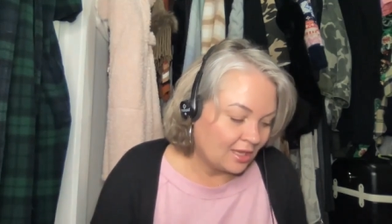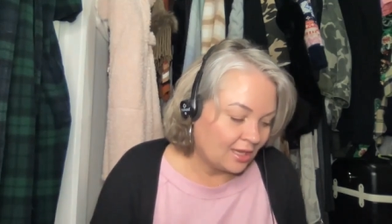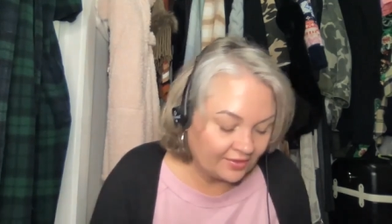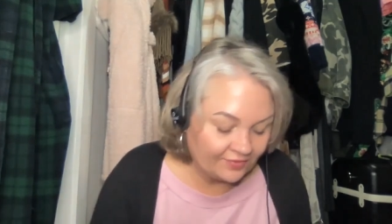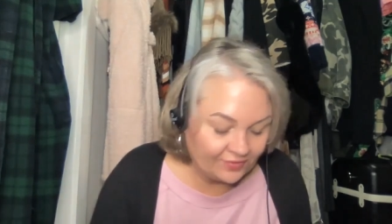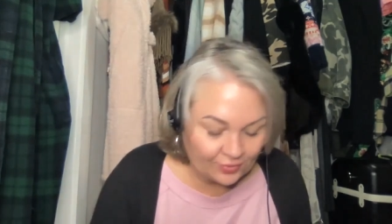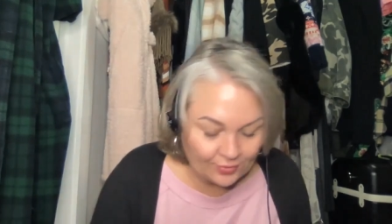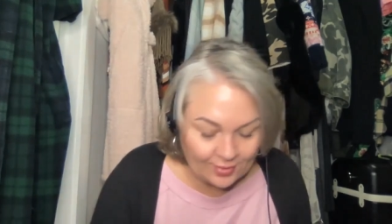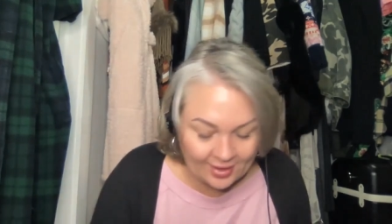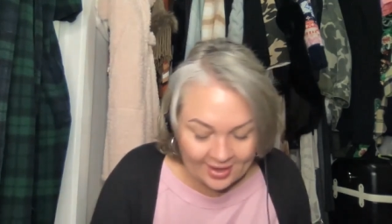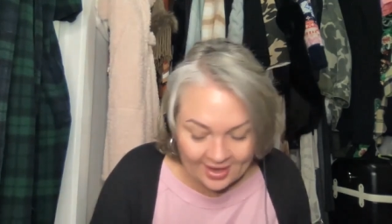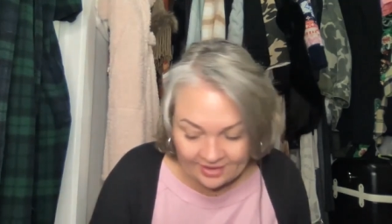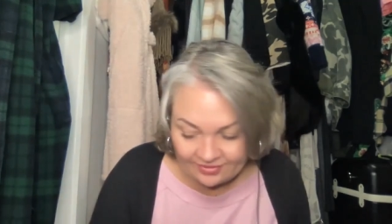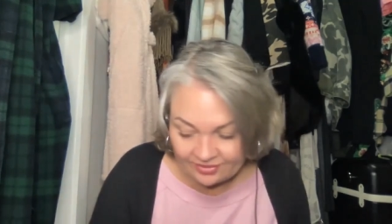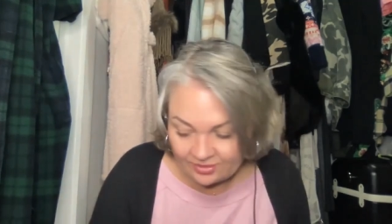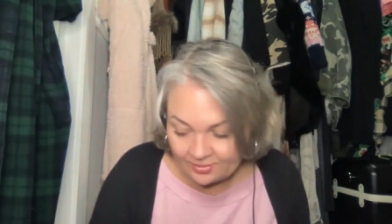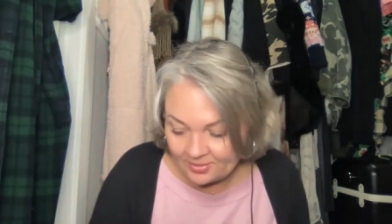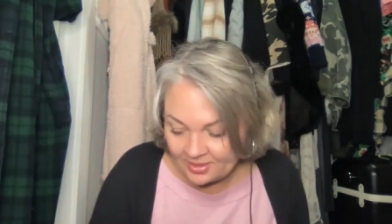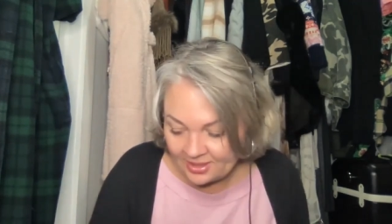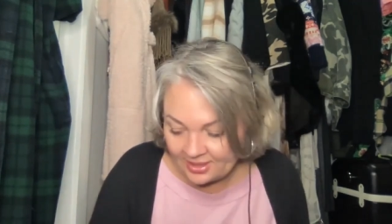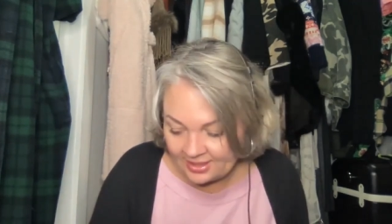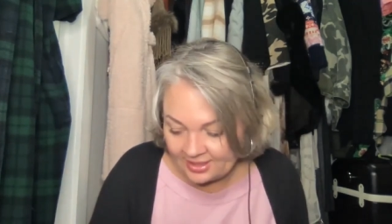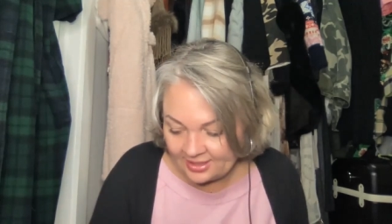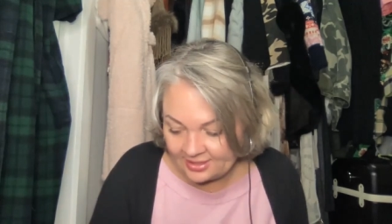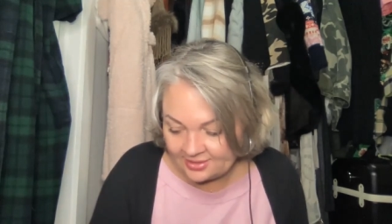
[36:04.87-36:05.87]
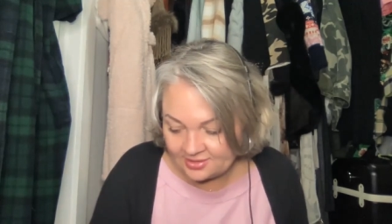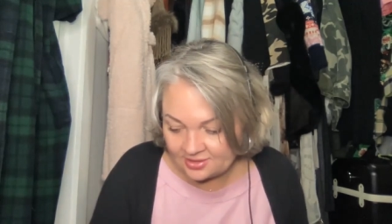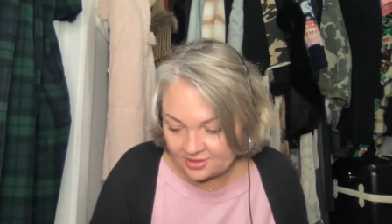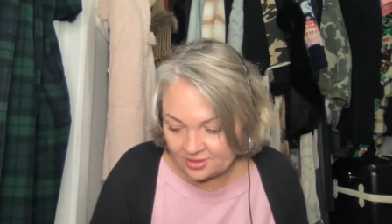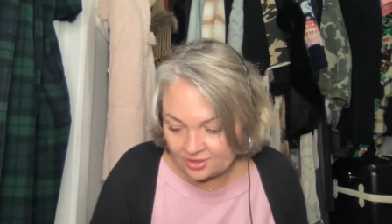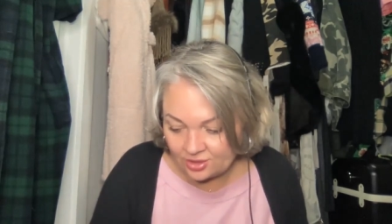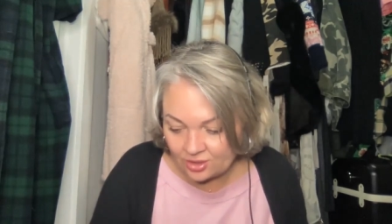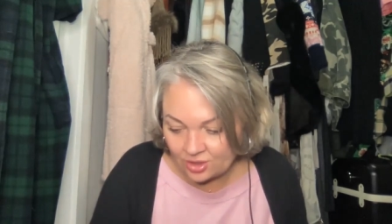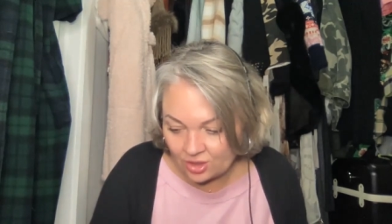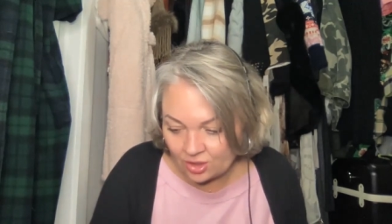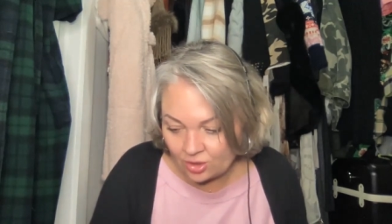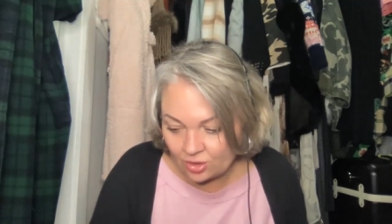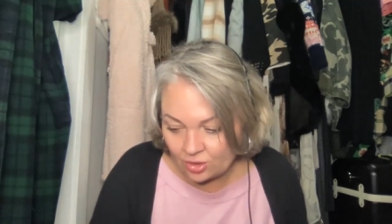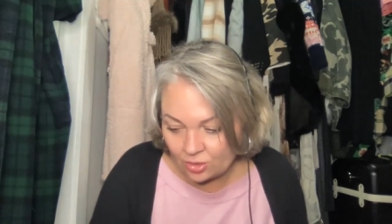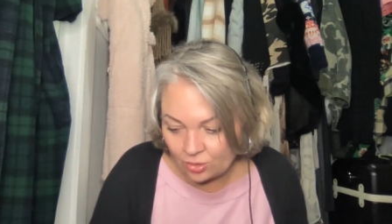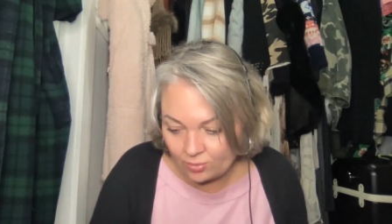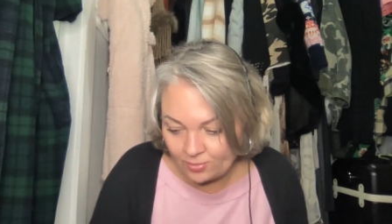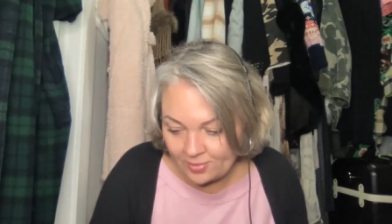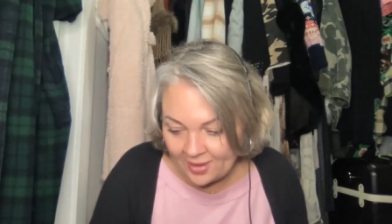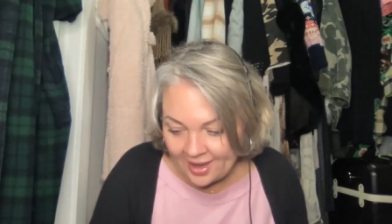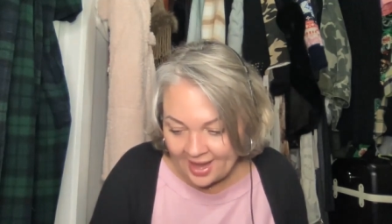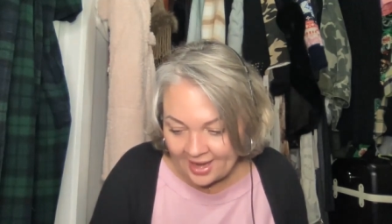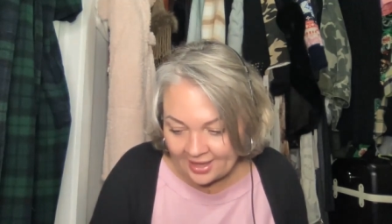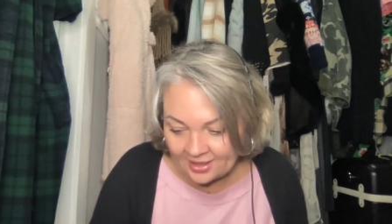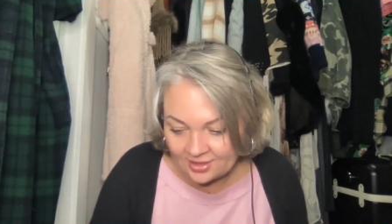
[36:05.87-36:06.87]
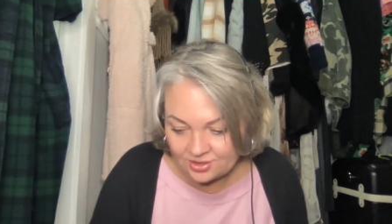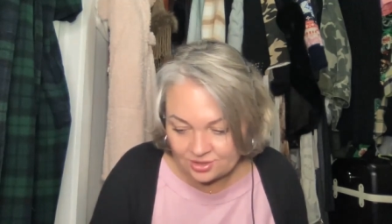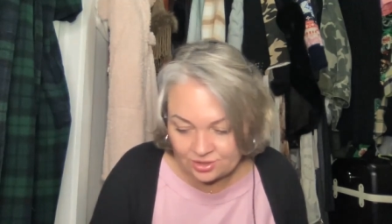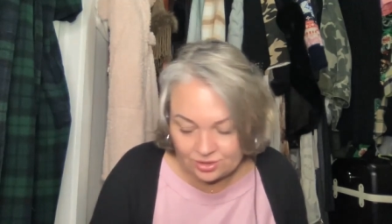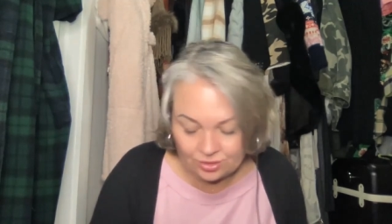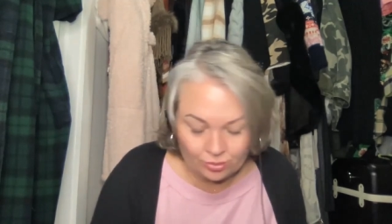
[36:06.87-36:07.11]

If you have a minute, go back